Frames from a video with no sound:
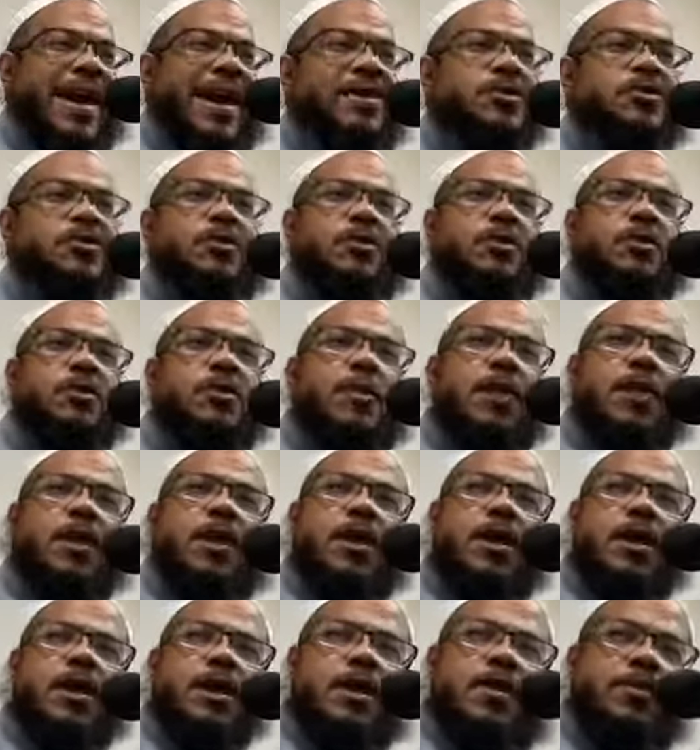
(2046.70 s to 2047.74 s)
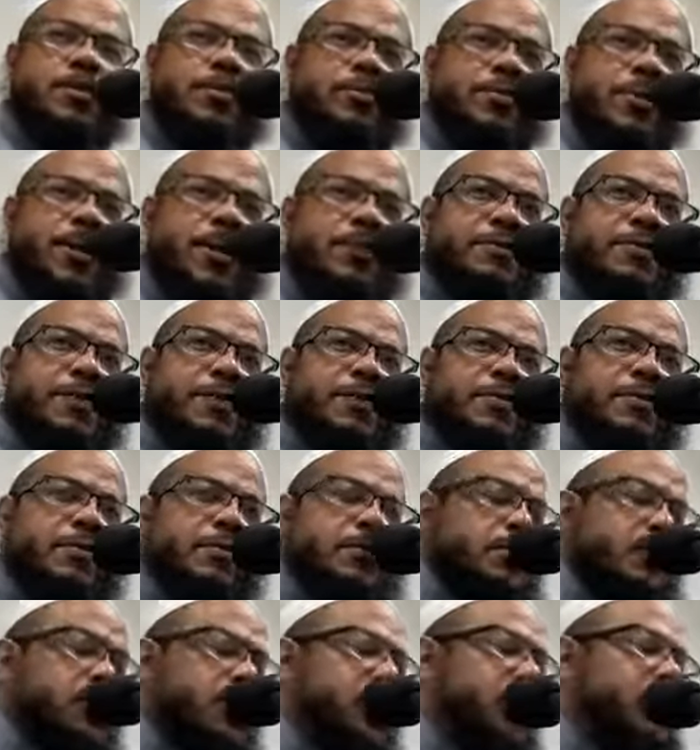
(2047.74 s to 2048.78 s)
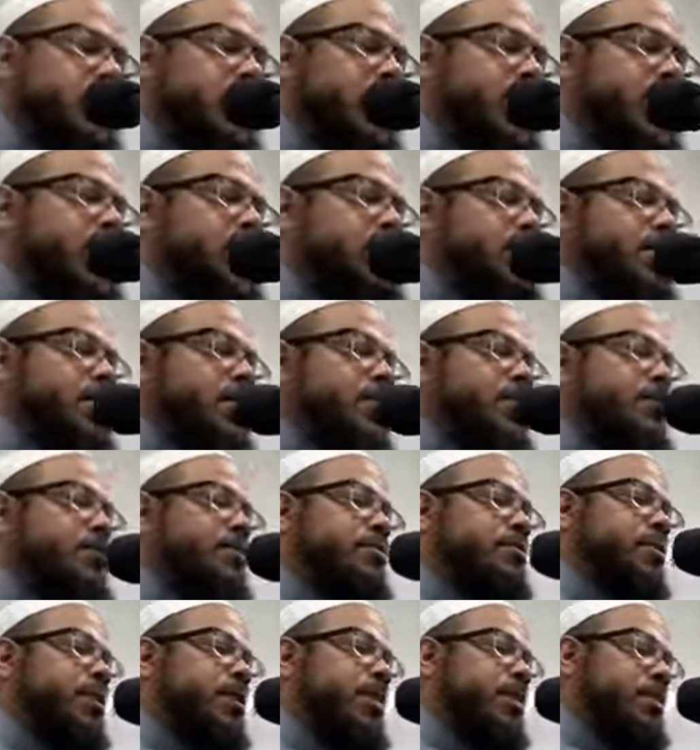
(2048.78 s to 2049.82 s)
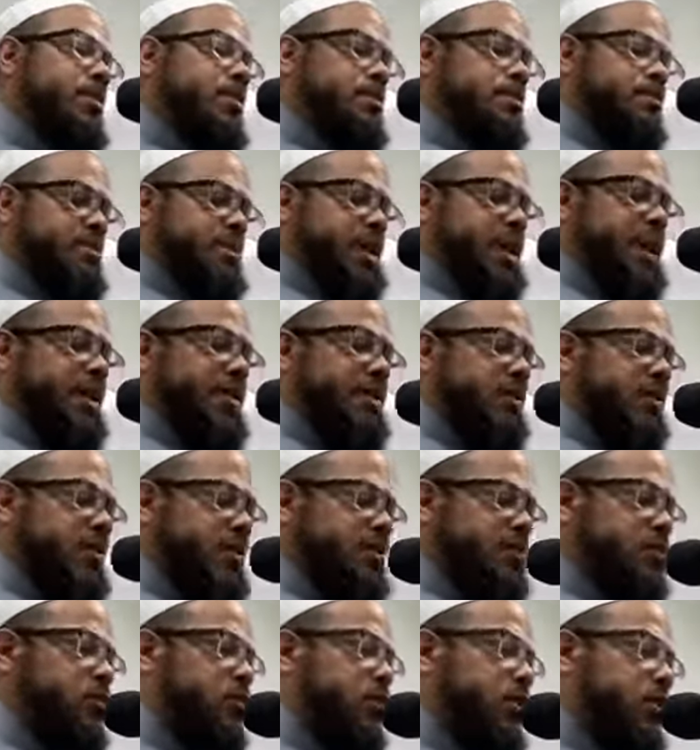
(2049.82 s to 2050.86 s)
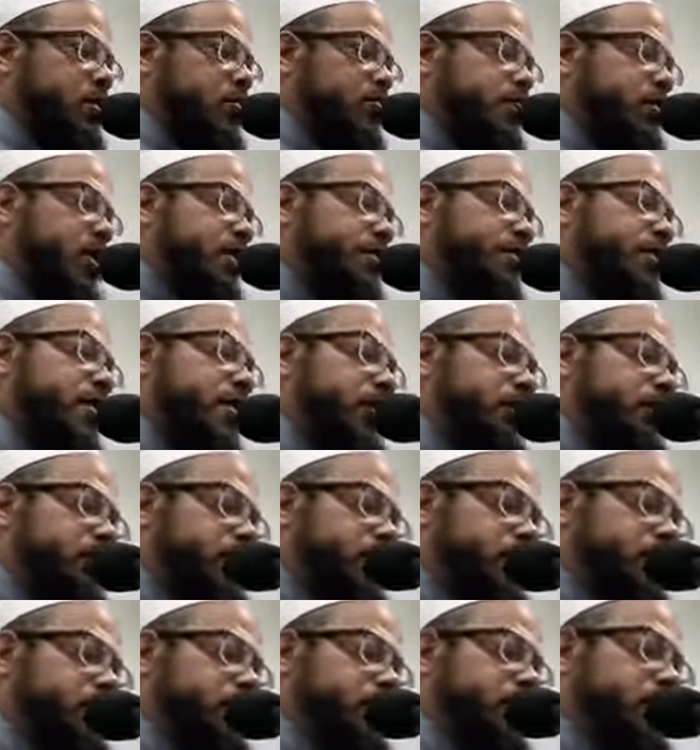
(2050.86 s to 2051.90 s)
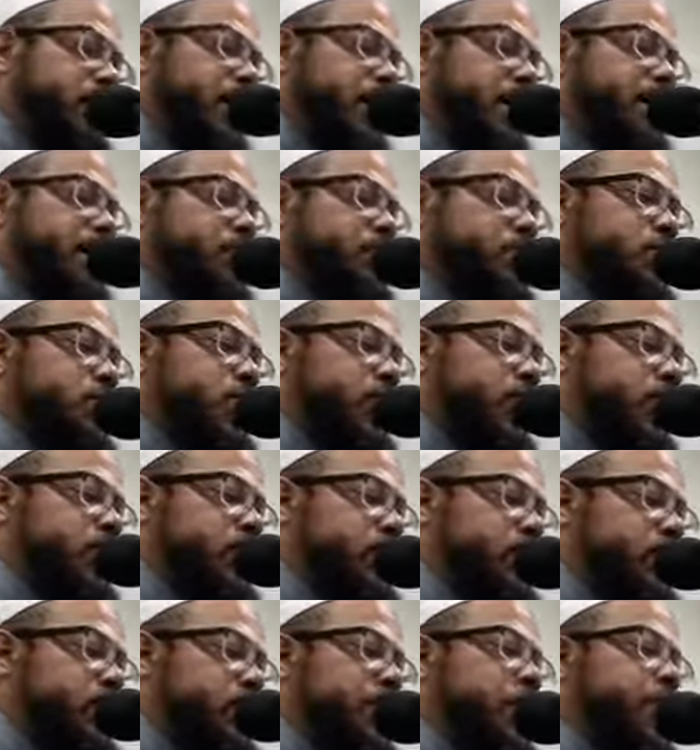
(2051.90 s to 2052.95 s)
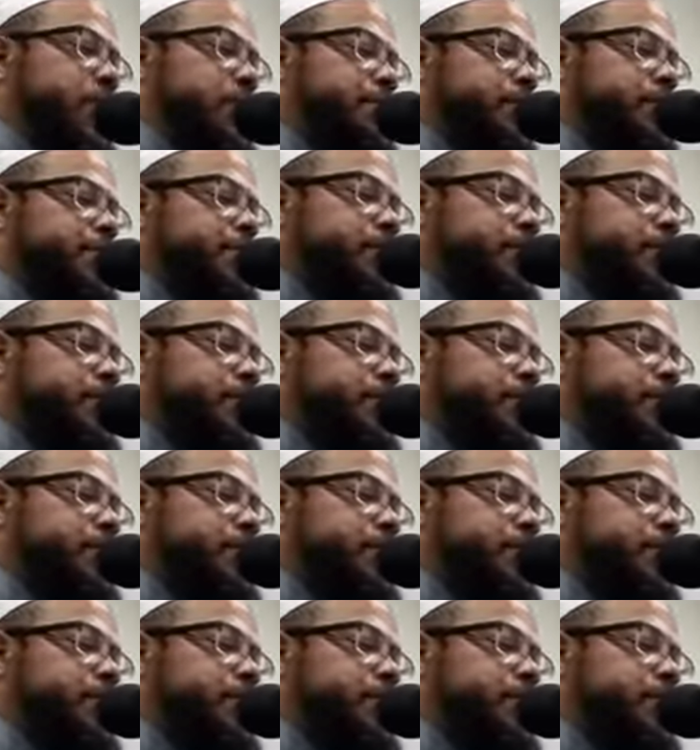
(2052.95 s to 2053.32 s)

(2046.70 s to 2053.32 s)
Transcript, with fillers: answer of the Prophet sallallahu alaihi wasallam that this is what the Prophet understood, alayhi salatu wasalam.